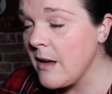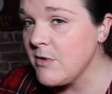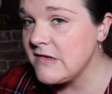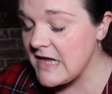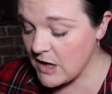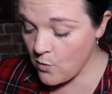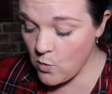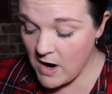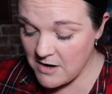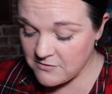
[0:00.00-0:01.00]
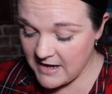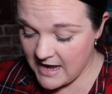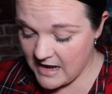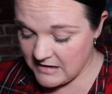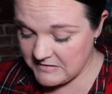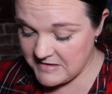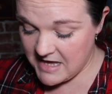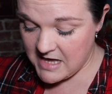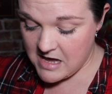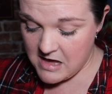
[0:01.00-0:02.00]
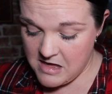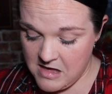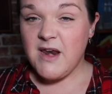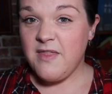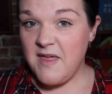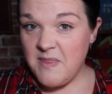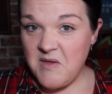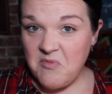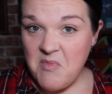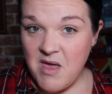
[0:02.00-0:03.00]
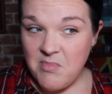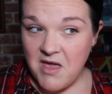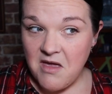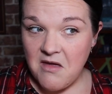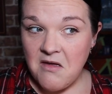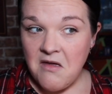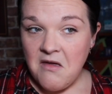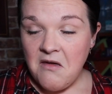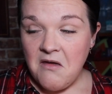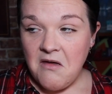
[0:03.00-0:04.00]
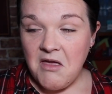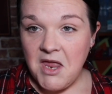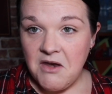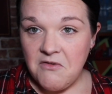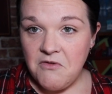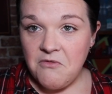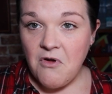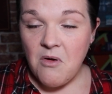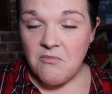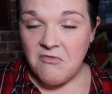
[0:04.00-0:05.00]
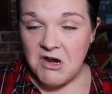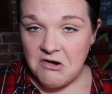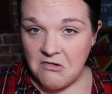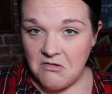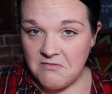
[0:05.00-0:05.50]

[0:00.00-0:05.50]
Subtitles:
I'm going to take a wild guess here, but I think this may be a hint to Tom Riddle.